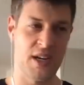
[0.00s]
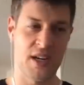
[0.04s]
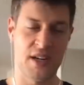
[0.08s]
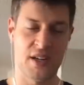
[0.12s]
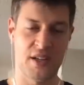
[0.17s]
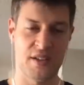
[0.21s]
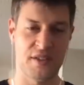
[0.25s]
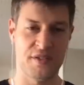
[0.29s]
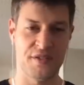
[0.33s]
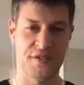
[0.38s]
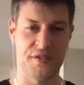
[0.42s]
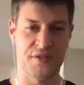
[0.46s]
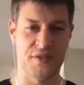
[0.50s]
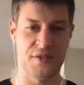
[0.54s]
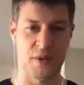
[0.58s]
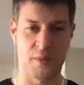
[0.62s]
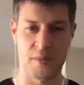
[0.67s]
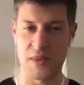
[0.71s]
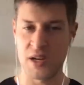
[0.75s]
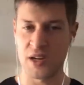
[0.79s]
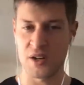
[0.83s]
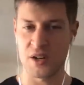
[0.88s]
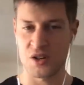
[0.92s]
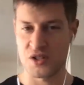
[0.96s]
of a
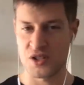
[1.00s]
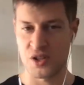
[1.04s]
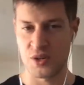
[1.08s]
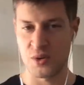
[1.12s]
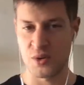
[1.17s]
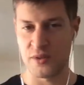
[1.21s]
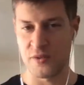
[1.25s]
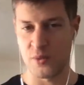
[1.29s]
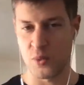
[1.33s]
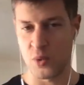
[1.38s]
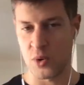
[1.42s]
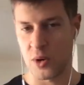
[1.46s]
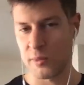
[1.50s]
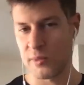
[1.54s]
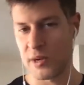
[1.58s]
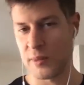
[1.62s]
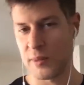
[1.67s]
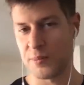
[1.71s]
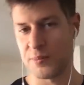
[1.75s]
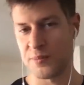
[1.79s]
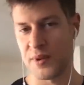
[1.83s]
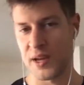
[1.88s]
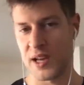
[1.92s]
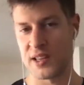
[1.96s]
minute or two of warm
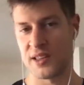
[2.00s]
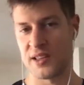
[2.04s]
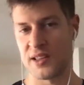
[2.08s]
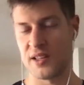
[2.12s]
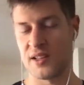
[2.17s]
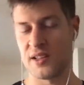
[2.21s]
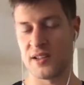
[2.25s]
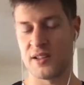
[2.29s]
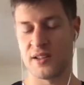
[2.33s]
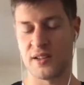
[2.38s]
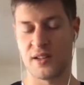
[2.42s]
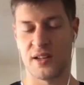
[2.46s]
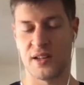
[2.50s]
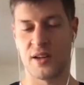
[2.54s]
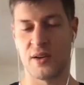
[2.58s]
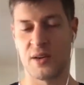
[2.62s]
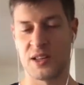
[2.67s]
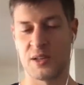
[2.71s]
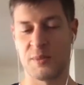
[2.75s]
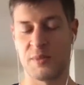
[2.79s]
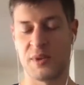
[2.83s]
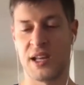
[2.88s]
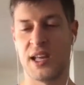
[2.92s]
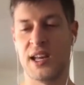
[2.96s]
up at the you know at
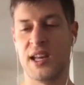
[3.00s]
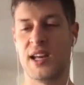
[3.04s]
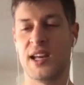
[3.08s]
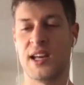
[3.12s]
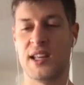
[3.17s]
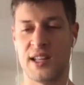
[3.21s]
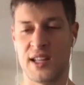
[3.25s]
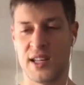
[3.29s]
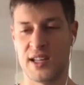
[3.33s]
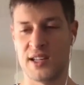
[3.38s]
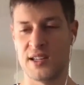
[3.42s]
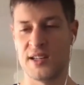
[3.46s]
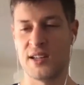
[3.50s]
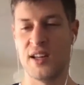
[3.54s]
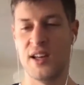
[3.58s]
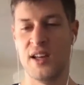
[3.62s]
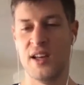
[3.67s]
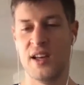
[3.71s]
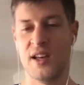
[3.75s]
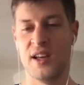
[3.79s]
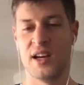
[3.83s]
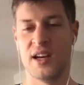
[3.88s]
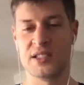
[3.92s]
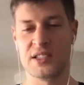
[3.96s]
the beginning and then
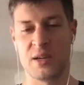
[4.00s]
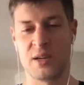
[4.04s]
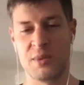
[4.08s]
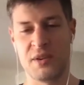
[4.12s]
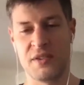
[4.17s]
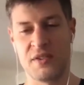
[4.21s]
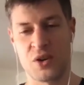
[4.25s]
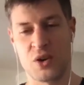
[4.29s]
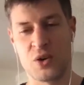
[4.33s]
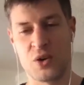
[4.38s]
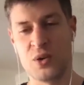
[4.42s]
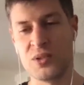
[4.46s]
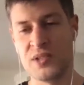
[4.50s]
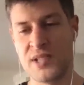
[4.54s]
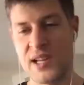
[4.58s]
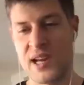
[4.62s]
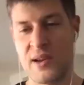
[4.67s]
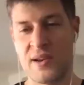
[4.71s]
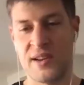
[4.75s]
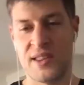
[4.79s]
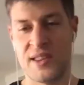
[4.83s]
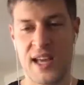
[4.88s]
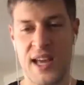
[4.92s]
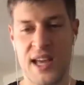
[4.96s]
a little bit of a cool
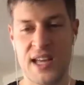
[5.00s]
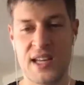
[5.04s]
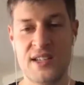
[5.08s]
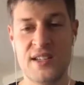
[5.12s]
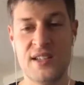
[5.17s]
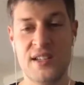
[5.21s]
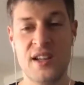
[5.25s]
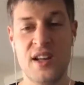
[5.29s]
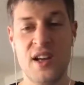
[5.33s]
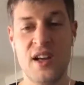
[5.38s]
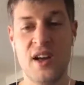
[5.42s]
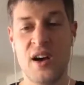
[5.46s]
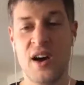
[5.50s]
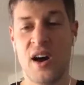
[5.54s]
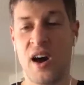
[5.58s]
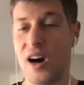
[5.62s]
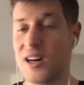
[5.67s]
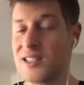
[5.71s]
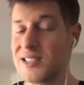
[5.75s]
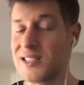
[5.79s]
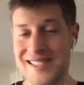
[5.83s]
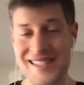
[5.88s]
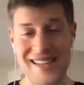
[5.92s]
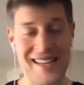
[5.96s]
down at the end
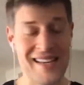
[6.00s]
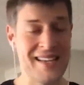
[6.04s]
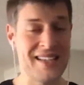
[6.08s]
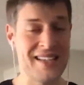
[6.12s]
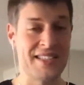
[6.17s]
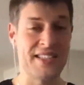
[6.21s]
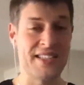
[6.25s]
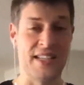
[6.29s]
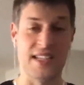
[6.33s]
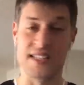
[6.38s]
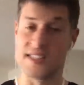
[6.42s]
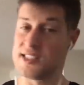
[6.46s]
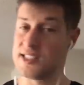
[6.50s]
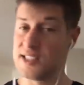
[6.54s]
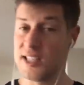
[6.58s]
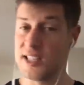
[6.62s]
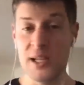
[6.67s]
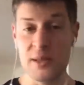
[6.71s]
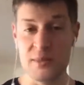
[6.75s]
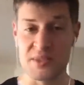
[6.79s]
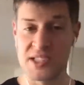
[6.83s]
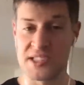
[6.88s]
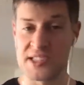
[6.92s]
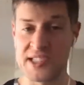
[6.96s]
all it takes, it
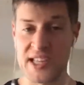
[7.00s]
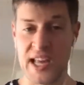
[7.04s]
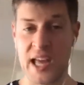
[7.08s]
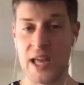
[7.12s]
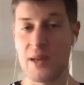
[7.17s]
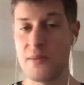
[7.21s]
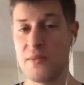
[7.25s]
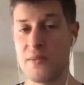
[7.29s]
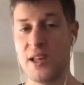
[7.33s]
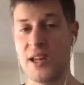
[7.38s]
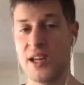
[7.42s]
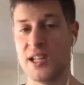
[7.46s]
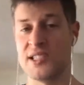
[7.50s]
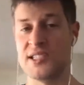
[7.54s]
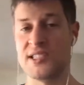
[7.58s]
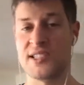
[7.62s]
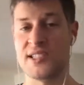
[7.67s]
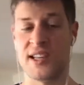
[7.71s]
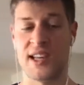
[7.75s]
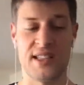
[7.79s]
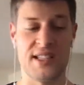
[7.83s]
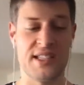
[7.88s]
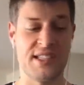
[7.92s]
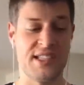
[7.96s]
seems, is 10 minutes
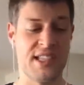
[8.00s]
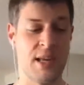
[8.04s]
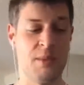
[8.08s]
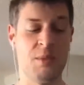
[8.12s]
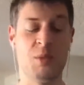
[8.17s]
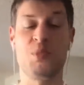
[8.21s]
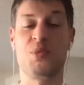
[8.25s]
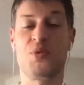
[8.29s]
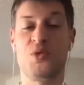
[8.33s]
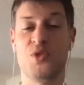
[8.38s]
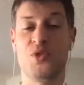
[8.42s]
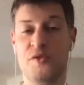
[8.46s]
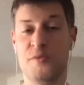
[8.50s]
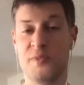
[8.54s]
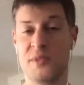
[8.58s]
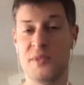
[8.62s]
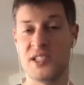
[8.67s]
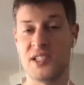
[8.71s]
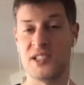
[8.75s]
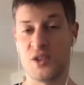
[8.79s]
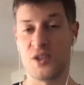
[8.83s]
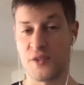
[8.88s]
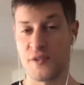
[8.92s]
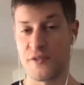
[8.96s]
to get the same improvement
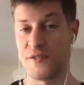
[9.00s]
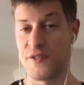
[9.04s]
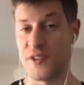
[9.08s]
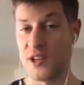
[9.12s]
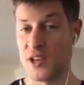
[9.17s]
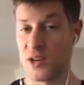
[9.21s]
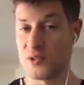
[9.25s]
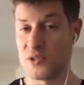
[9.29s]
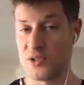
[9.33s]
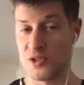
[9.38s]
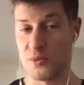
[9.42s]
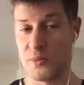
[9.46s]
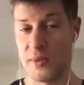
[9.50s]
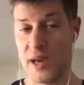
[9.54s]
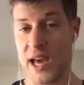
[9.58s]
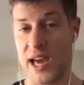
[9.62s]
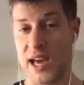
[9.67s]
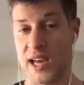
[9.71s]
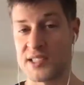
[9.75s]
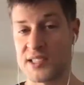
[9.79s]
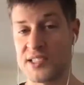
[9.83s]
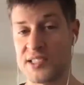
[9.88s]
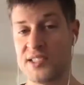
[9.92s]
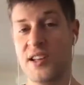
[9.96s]
in your VO2
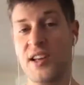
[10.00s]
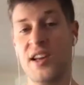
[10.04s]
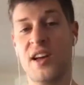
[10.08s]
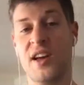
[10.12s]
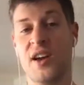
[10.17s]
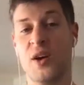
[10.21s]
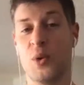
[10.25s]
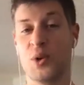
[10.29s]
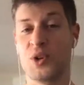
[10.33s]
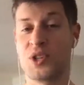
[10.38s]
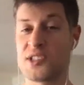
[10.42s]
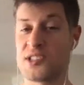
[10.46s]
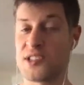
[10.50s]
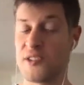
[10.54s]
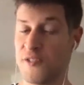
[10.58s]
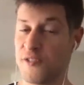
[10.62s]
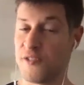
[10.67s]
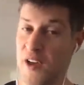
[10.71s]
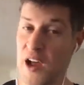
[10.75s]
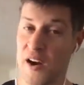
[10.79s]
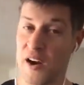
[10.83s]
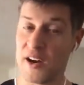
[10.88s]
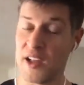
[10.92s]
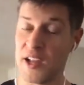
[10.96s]
max, which is a
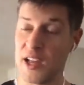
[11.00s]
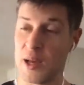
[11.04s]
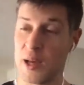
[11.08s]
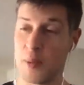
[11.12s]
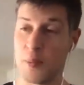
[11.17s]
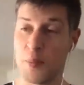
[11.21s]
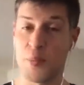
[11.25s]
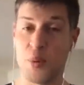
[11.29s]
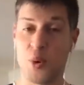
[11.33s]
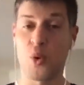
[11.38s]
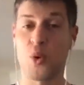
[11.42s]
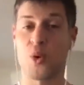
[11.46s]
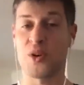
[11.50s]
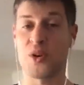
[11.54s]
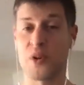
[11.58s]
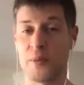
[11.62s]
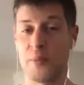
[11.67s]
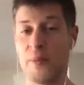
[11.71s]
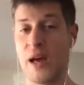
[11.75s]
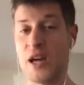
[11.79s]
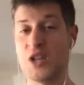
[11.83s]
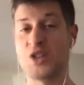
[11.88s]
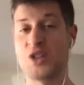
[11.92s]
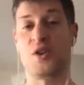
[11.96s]
very important
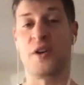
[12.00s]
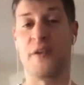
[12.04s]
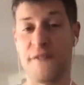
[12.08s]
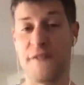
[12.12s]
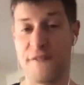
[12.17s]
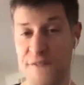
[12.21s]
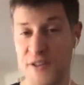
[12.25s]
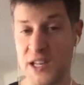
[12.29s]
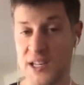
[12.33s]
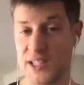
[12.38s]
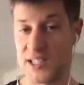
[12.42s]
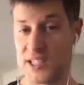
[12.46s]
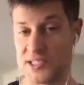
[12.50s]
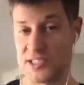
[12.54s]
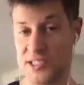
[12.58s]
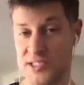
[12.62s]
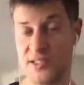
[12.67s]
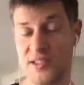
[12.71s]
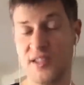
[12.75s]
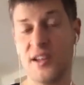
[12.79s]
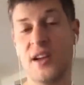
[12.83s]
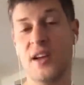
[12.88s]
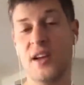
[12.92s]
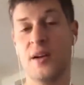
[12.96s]
measure of
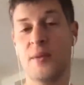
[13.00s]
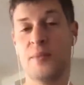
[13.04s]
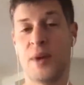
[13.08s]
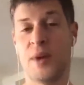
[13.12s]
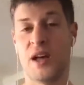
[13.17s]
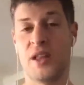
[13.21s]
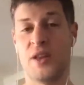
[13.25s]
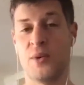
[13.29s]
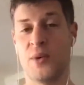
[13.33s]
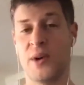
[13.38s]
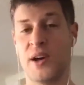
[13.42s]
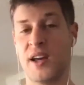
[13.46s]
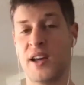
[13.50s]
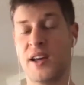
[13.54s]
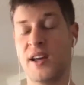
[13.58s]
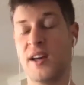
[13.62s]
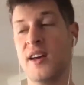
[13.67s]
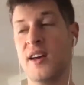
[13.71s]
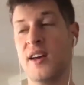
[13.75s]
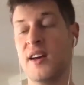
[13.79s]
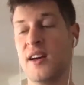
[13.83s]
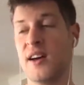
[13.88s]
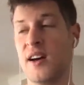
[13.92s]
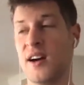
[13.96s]
fitness, by the way,
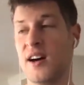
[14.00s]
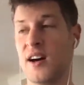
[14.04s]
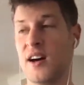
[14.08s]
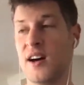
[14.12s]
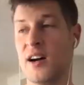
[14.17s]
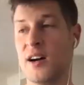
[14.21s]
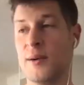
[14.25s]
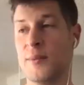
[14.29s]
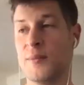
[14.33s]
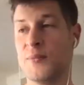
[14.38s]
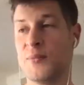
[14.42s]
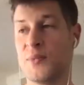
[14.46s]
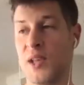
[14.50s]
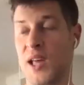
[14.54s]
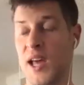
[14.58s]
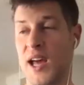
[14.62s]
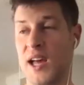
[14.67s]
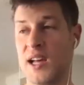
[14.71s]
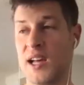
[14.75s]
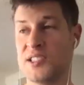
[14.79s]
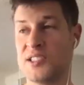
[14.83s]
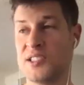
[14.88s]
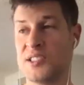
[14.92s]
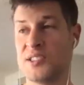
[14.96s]
um,
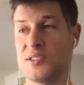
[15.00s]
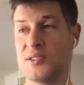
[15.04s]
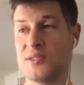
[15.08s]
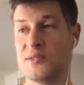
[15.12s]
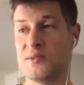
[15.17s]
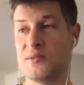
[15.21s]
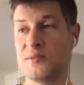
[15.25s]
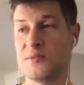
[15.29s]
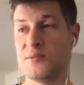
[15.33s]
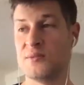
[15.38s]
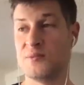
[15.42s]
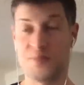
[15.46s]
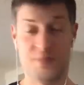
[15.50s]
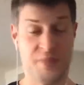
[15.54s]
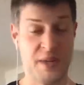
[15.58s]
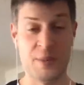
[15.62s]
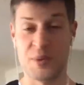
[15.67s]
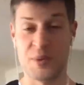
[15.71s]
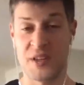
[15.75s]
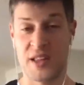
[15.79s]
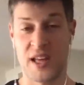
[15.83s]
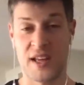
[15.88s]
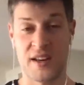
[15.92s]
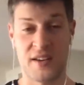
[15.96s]
as
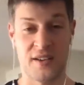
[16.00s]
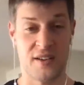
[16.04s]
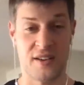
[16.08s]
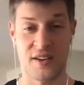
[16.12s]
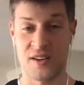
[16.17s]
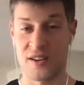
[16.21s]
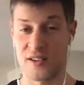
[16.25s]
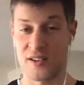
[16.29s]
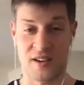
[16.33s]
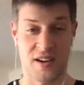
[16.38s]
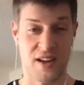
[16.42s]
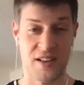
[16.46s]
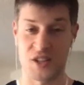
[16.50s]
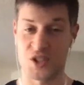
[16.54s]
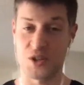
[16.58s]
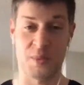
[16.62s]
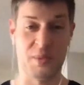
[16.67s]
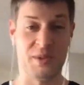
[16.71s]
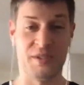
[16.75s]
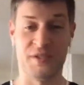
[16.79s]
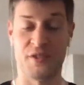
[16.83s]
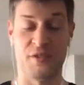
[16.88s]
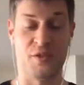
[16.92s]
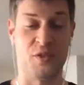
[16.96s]
people that are on the
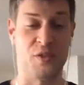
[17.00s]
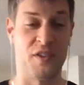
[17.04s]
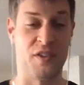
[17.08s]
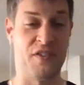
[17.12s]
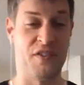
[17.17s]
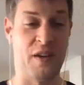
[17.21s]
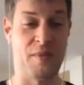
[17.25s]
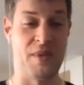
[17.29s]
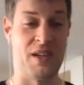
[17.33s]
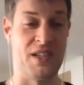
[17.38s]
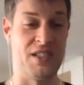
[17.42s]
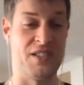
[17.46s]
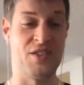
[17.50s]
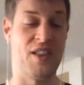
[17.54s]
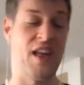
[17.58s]
treadmill for 45 minutes.